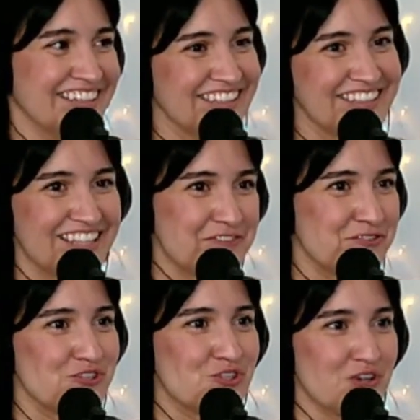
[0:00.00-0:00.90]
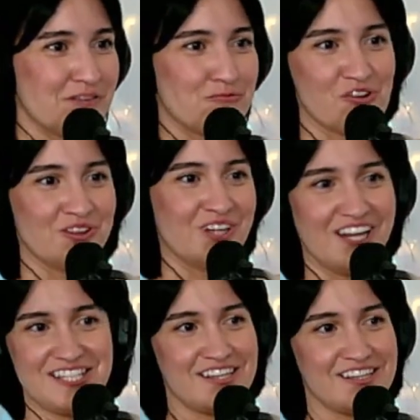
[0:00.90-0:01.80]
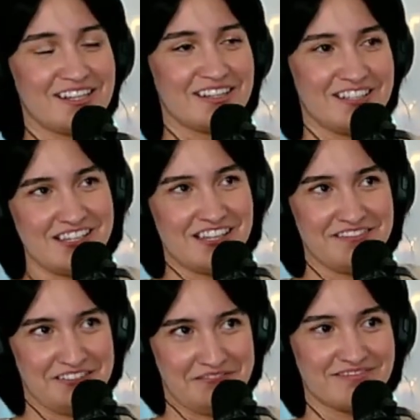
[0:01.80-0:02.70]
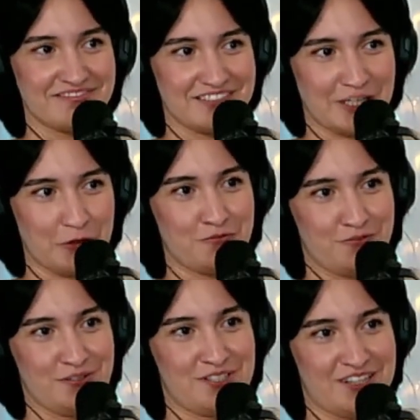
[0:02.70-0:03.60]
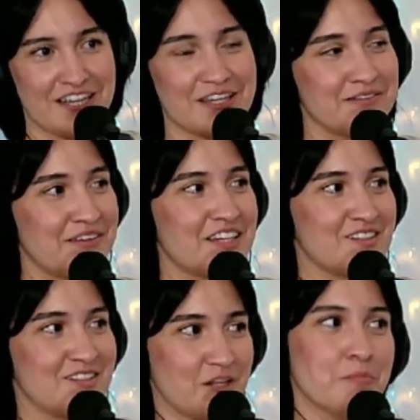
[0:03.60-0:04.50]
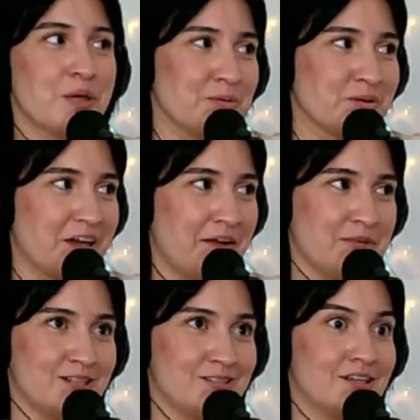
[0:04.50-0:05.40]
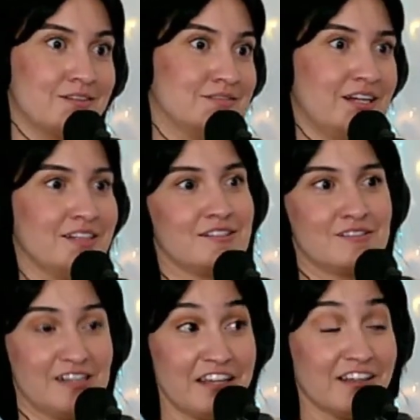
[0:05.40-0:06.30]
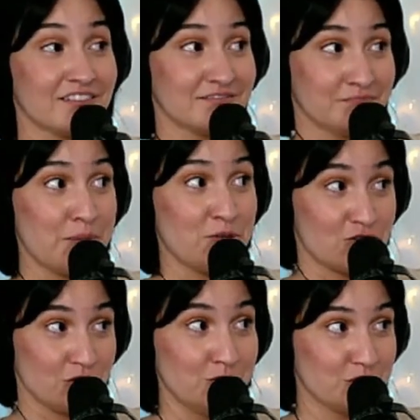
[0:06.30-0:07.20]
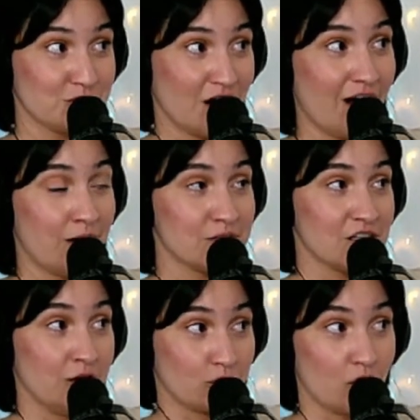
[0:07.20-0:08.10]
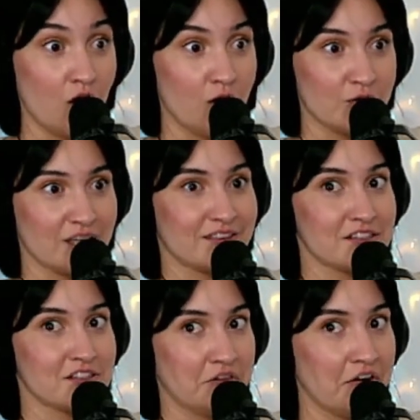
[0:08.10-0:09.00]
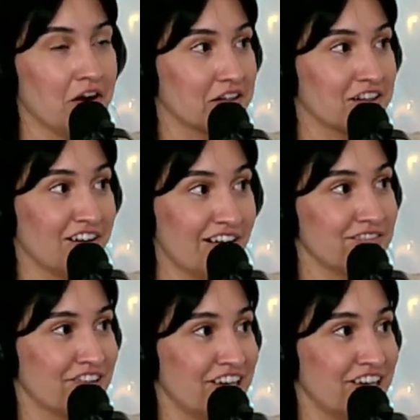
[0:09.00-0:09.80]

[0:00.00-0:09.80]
Like, once you have one latte, you can't really go for a second. Like, some people can, but it's like, that's it. Maybe 2 tops in a row. Like, that's a lot of coffee.